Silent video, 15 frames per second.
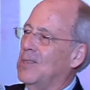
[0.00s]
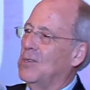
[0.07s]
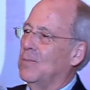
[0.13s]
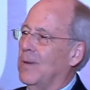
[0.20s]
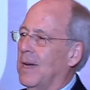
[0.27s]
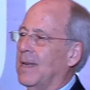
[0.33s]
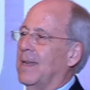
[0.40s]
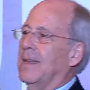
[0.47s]
you
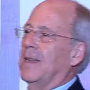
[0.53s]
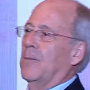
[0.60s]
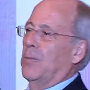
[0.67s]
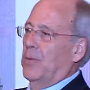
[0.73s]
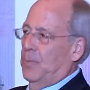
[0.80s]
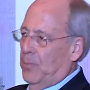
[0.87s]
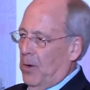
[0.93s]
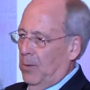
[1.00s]
might end up
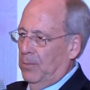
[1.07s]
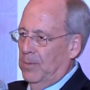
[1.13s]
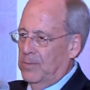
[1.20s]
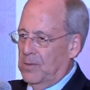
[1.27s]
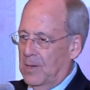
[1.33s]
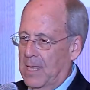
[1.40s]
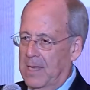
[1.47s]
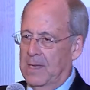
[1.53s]
with problems
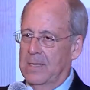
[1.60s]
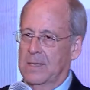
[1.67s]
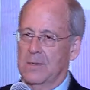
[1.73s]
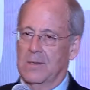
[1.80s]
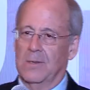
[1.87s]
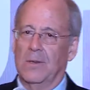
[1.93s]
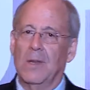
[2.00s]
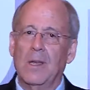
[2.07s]
related
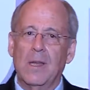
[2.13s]
to